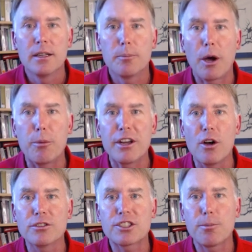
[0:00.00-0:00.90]
but we
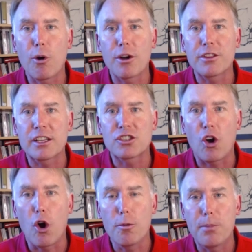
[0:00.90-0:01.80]
don't support this
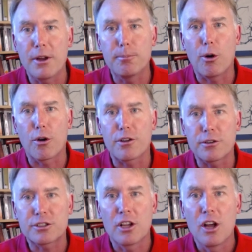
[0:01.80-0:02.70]
open
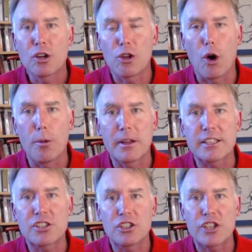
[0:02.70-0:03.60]
borders globalist
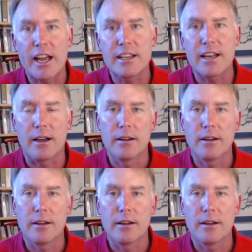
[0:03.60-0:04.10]
agenda.